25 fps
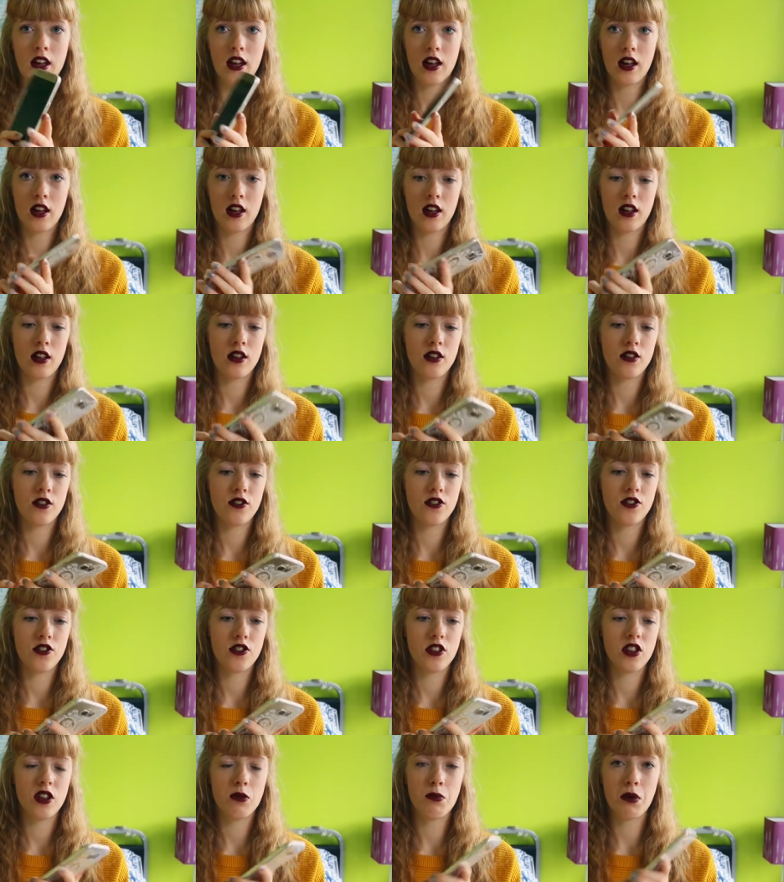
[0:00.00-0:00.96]

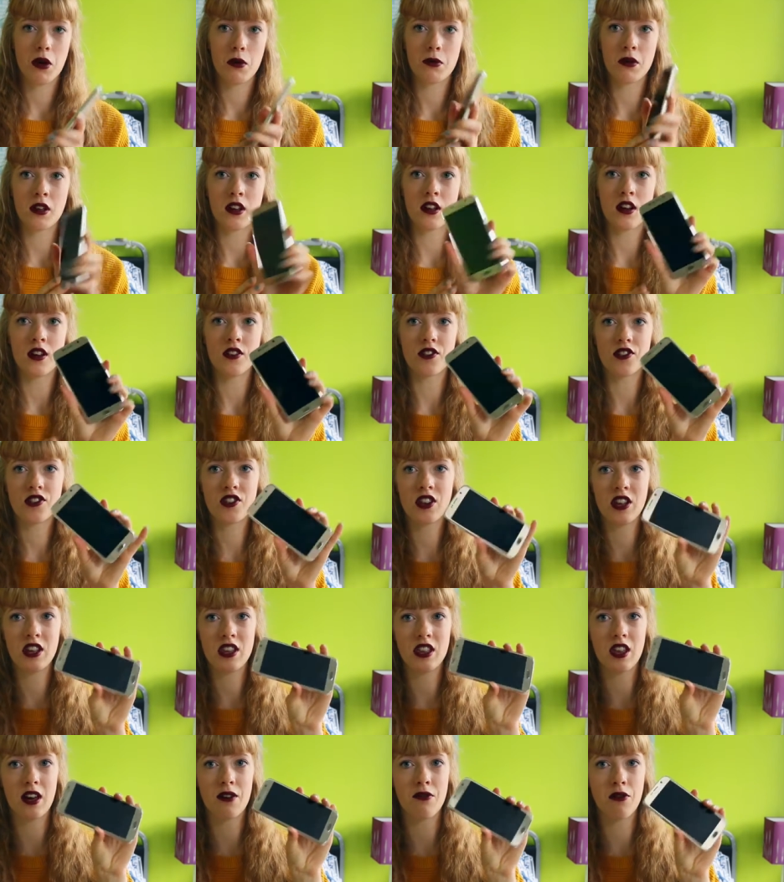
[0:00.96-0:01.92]
and you probably can't
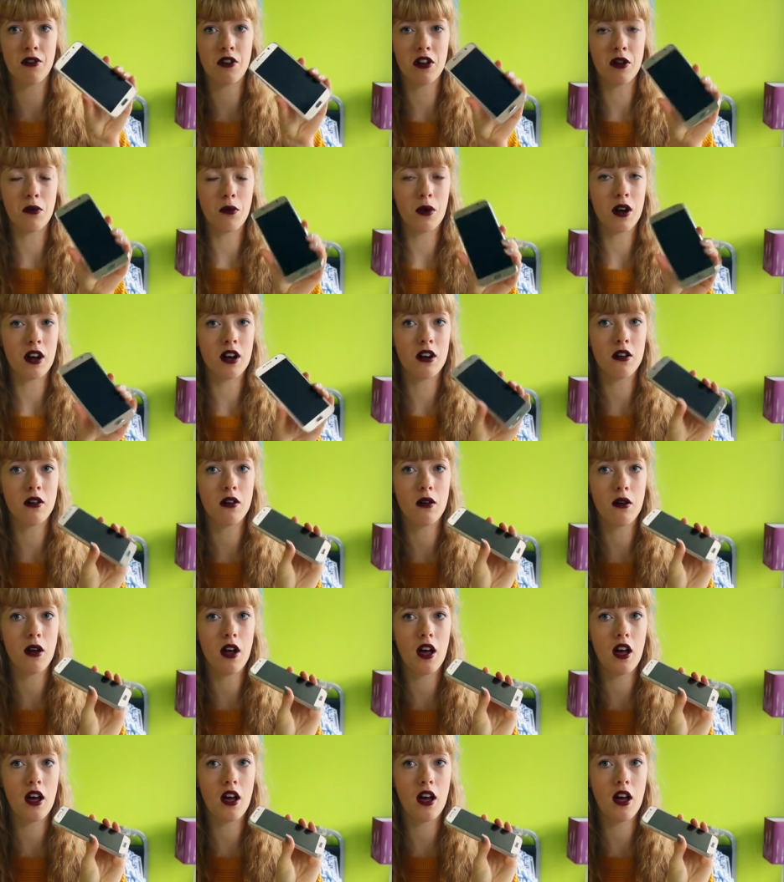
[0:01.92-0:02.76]
see that very well.